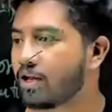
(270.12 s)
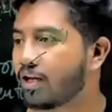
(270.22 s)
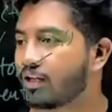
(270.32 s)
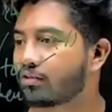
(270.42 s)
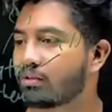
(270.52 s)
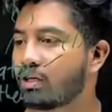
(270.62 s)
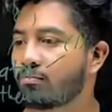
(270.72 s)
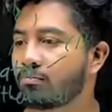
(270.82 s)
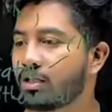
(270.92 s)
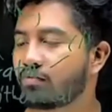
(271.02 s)
if you
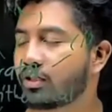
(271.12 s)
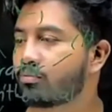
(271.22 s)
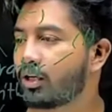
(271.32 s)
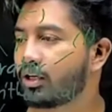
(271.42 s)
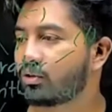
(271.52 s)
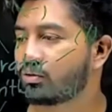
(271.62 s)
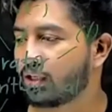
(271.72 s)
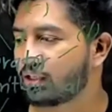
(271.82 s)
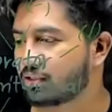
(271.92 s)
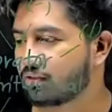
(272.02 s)
num divide by
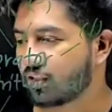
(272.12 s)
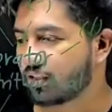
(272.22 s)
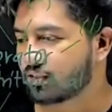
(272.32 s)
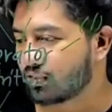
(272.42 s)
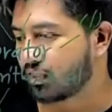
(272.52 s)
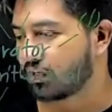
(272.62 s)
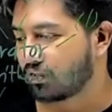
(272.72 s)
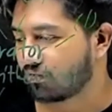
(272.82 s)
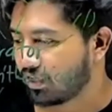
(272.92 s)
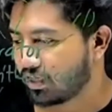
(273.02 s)
2x, if x is greater
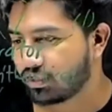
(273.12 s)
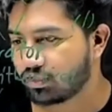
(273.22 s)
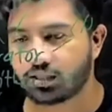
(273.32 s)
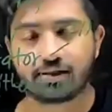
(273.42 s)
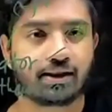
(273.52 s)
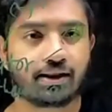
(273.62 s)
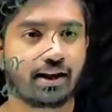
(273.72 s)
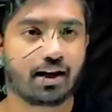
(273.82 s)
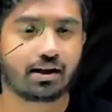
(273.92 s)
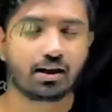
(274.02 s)
than 500,
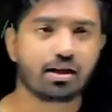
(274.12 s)
etc.